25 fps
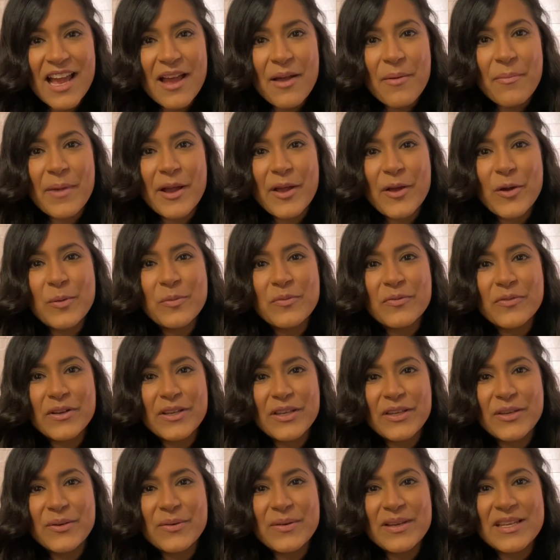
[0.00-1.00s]
My hope for
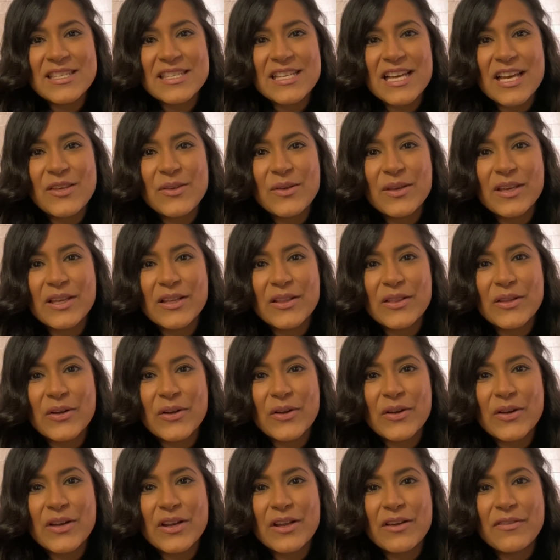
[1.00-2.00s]
you is that you can
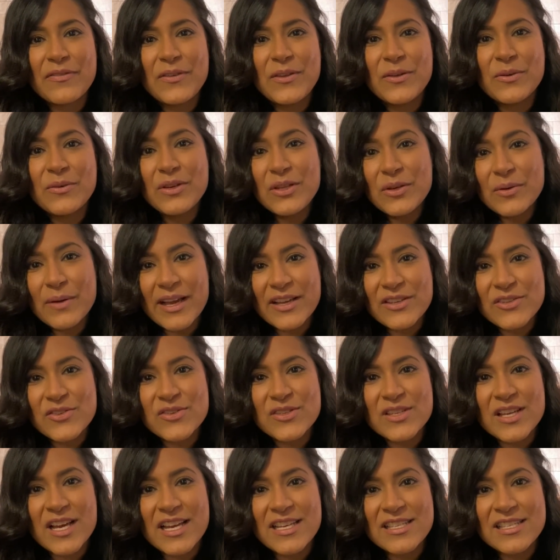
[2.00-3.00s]
learn a few new
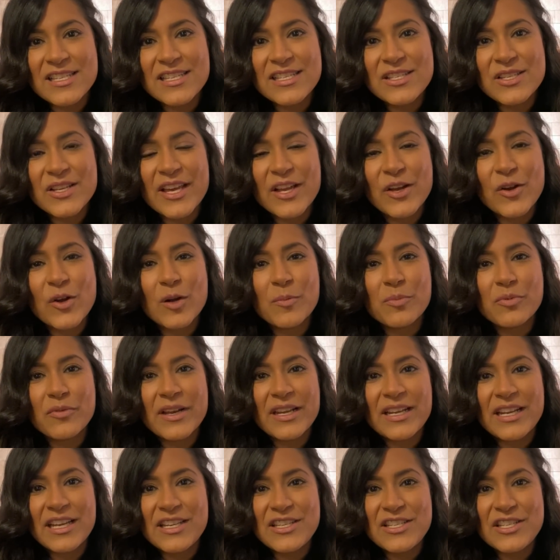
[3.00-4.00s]
exercises to
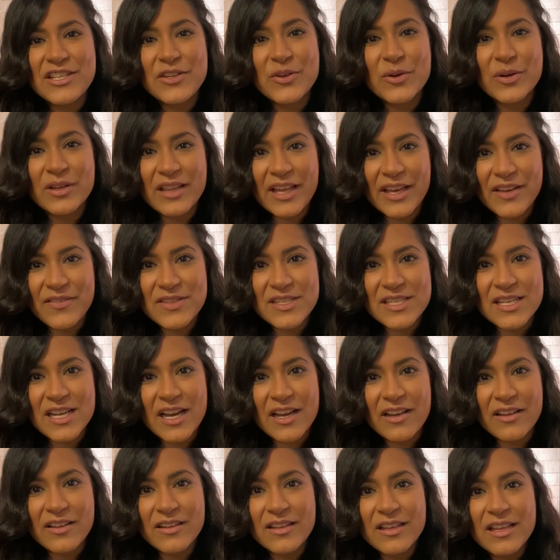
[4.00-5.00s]
incorporate into your
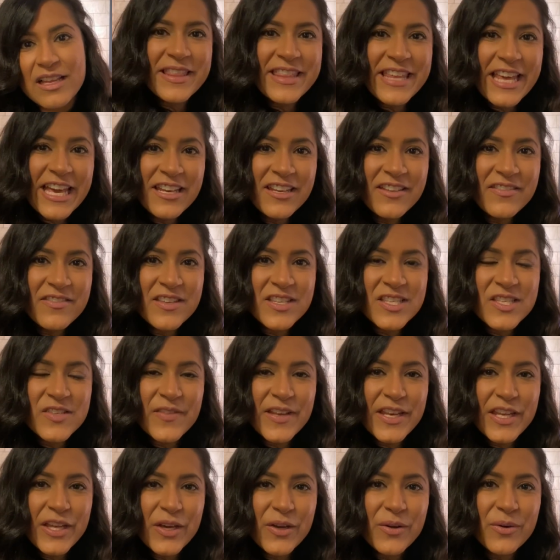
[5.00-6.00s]
lifestyle. By the end of this
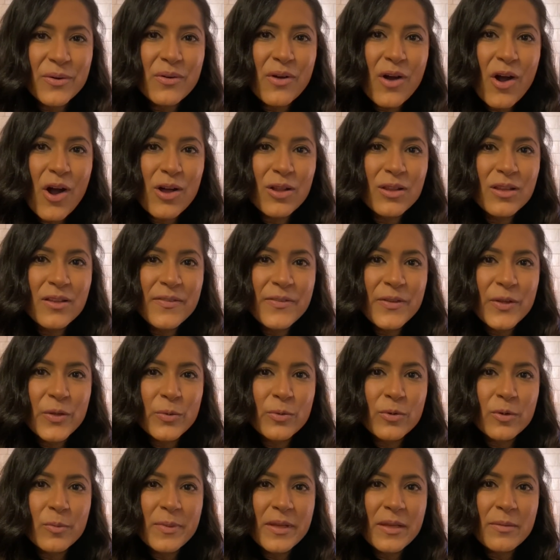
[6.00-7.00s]
video, all of
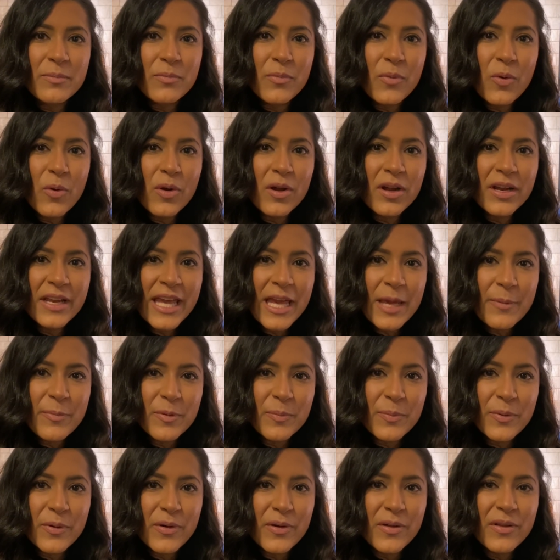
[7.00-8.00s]
you will be more
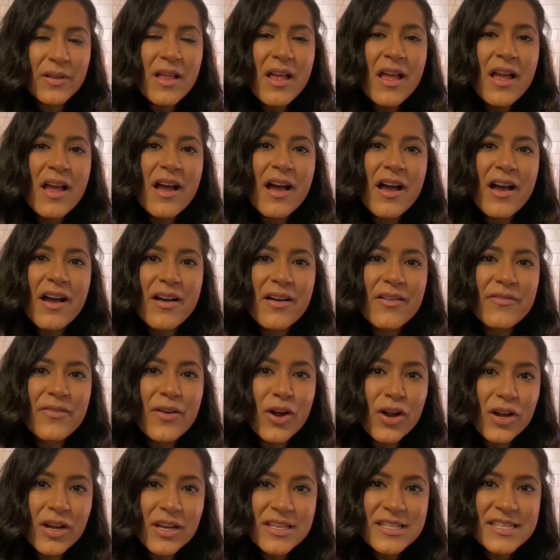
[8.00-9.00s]
capable of
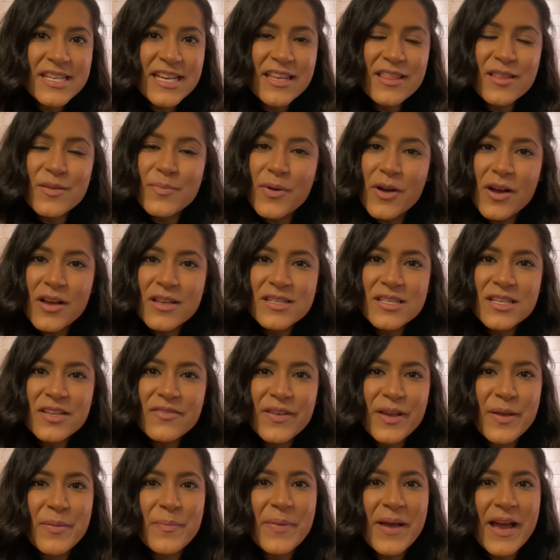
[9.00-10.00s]
harnessing the
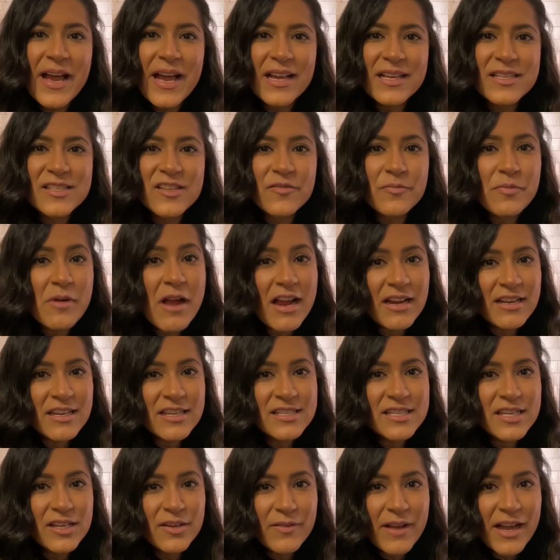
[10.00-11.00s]
positive impacts of
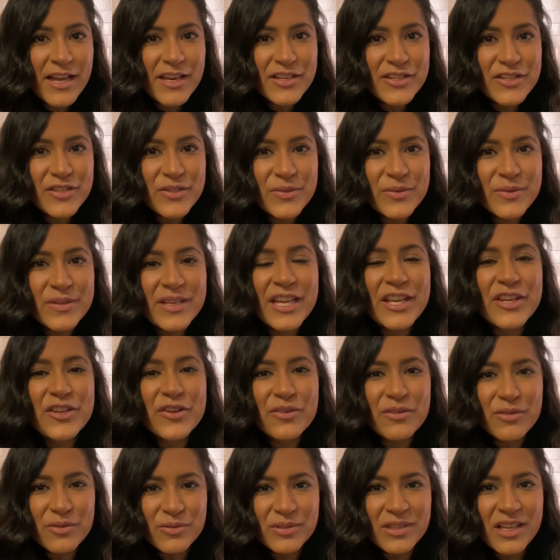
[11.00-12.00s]
practicing gratitude in
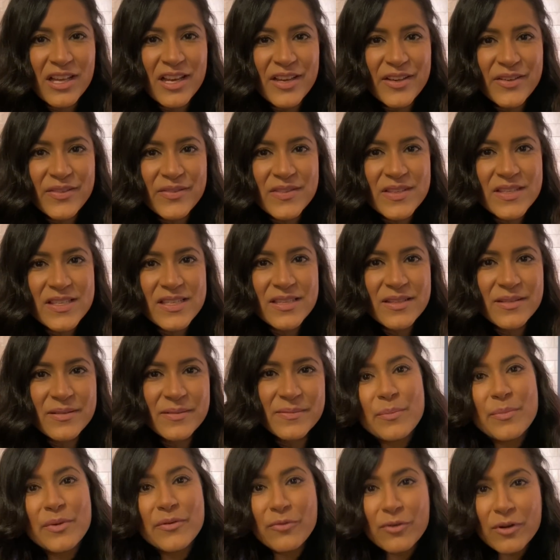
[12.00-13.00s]
your own lives.
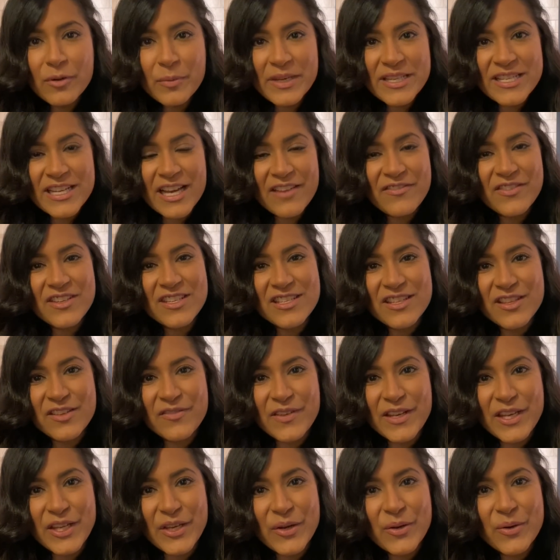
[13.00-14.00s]
Before we dive into the
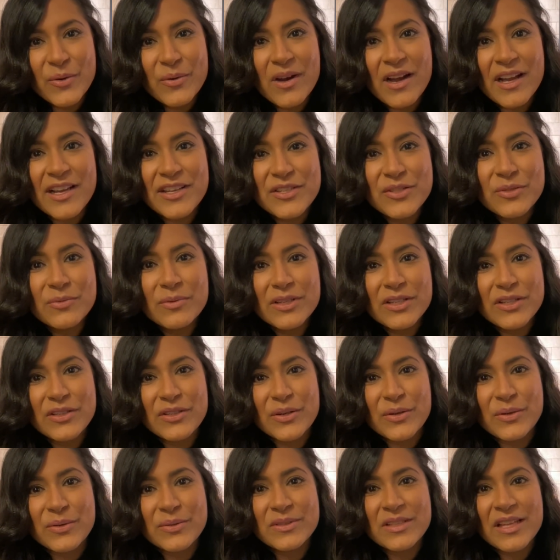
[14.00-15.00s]
video, I do want to
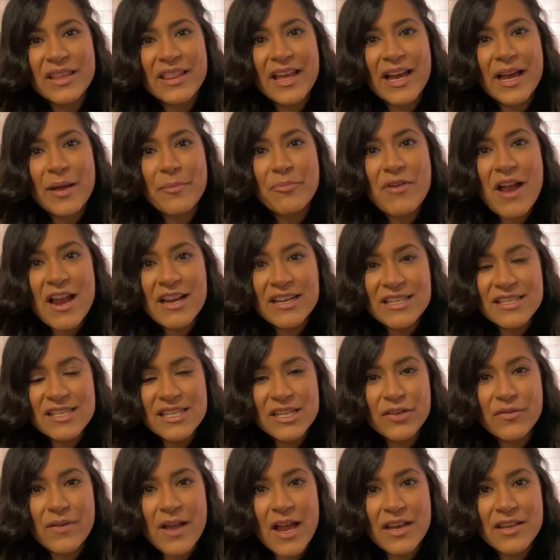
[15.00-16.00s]
note that practicing
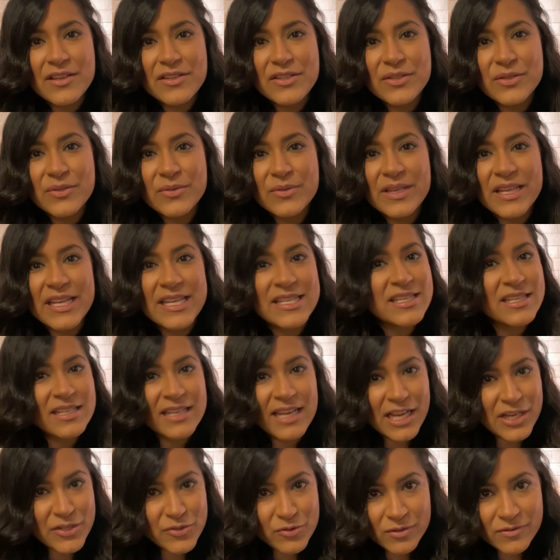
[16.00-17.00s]
gratitude isn't
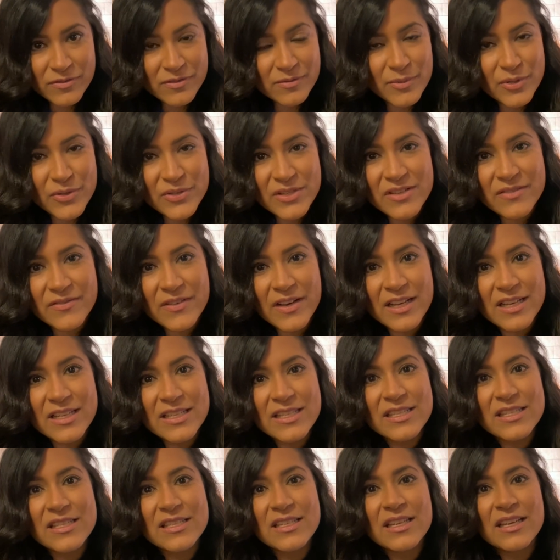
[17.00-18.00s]
natural for most of
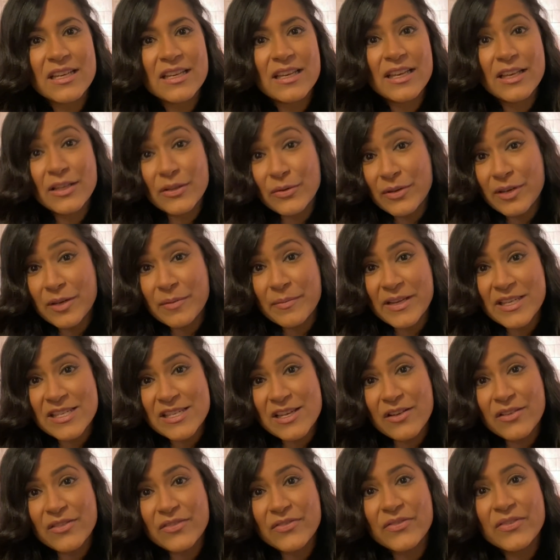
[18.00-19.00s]
us, including
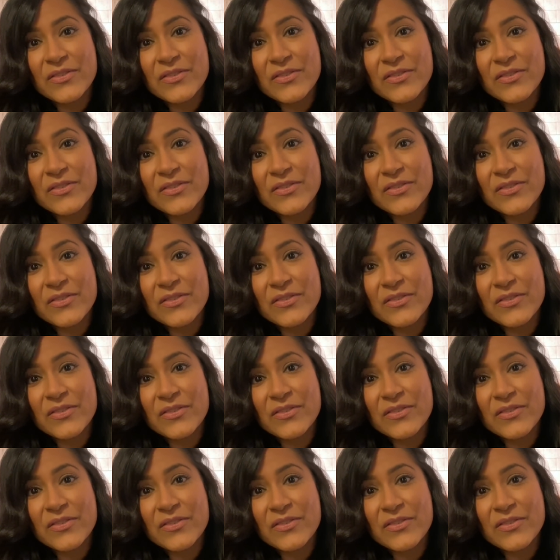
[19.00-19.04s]
myself.